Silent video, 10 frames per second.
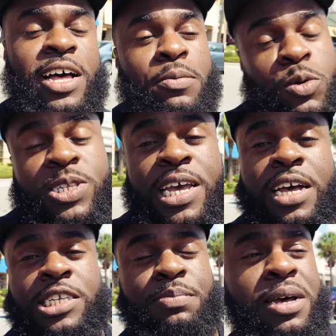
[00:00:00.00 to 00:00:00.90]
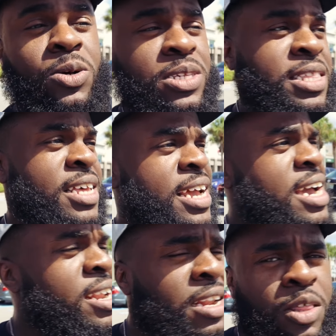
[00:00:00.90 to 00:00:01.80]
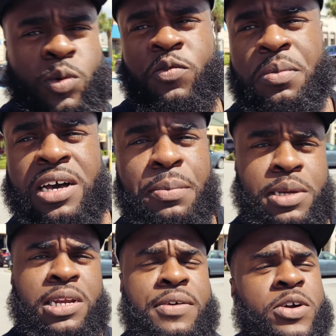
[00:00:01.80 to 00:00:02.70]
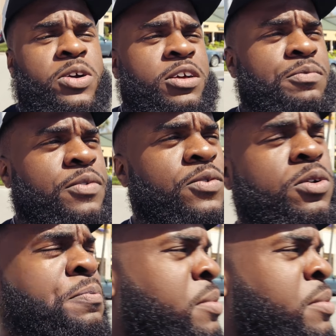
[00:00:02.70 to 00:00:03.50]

um, we'll see how it smells. And then I got another one from a company I never heard of before.